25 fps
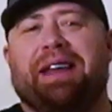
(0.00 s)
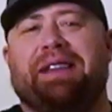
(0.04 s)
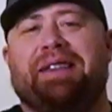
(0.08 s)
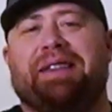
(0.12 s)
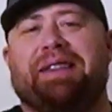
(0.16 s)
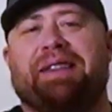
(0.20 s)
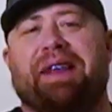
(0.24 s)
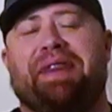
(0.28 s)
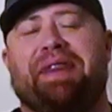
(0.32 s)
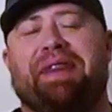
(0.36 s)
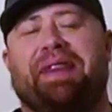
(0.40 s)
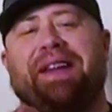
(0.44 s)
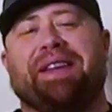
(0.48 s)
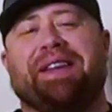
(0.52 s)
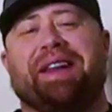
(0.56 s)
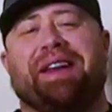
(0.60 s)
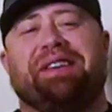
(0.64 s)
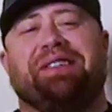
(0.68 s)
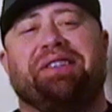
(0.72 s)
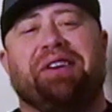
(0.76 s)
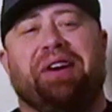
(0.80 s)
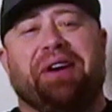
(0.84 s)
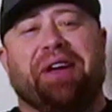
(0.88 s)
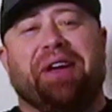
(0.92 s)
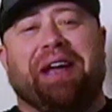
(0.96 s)
The thing that
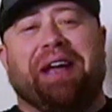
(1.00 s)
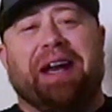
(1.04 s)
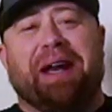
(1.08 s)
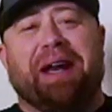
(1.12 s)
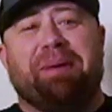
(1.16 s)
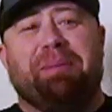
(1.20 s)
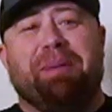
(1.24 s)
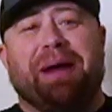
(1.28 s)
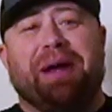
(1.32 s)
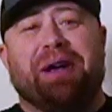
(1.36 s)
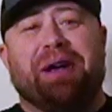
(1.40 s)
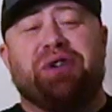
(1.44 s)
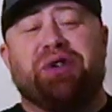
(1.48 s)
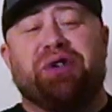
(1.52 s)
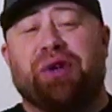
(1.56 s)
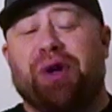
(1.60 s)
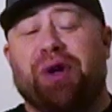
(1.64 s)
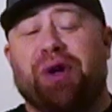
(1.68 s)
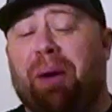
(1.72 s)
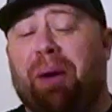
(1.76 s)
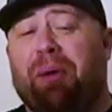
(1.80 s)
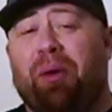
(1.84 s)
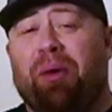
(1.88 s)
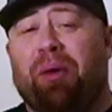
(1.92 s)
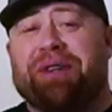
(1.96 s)
started getting me in
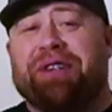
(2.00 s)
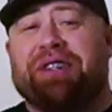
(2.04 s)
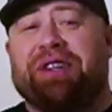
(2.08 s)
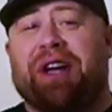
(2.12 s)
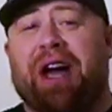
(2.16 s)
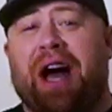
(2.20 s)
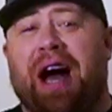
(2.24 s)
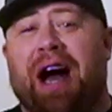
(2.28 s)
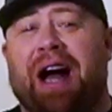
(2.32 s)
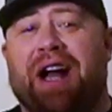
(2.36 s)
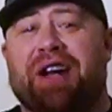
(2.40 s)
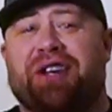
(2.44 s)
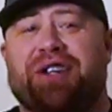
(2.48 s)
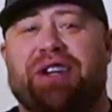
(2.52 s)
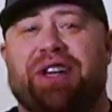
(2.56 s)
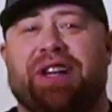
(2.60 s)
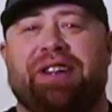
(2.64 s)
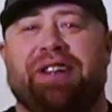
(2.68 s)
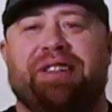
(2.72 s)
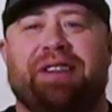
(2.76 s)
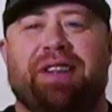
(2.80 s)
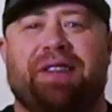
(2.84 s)
trouble with Scotch is